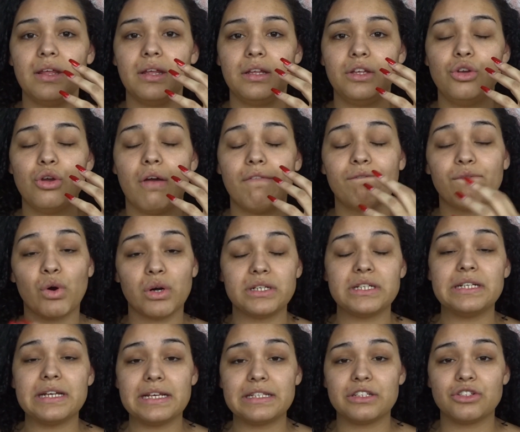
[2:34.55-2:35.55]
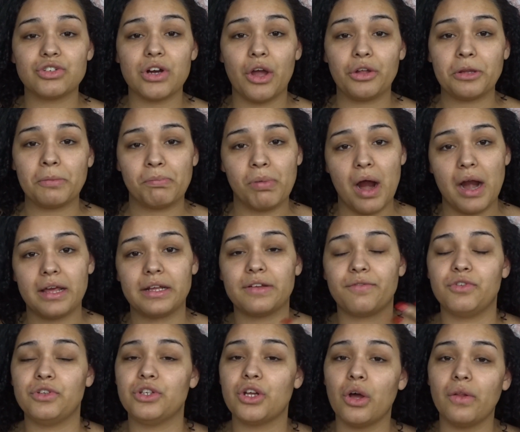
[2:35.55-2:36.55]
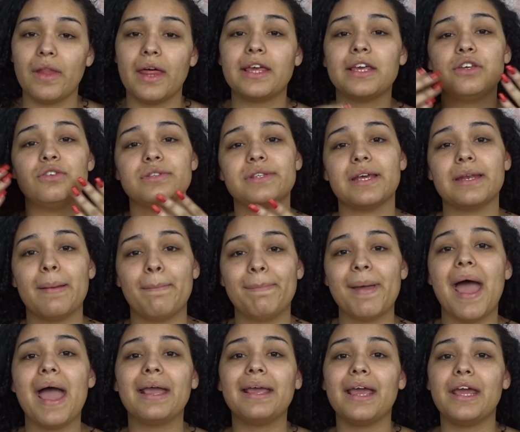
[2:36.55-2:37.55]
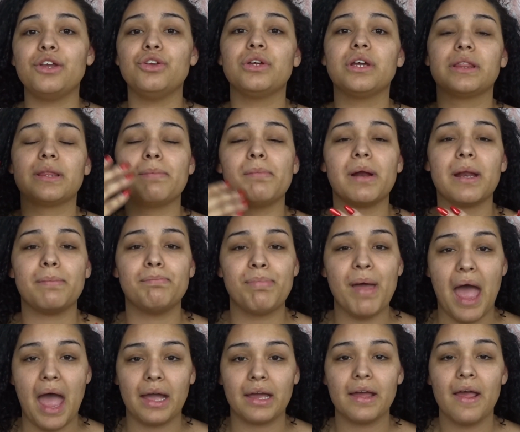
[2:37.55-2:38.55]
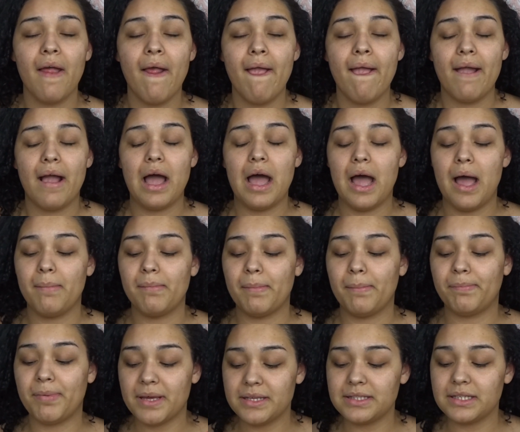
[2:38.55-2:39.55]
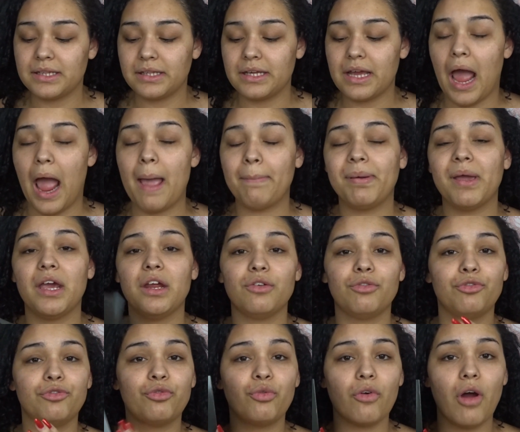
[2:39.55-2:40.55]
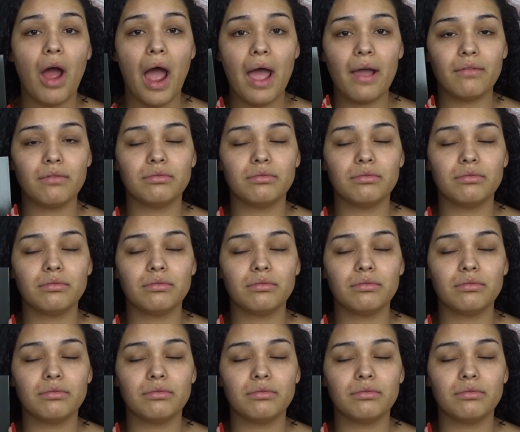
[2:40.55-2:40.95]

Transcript: you have 14 days to try out the product. If you don't like it, you send it back and you get the money back. Basically I paid $5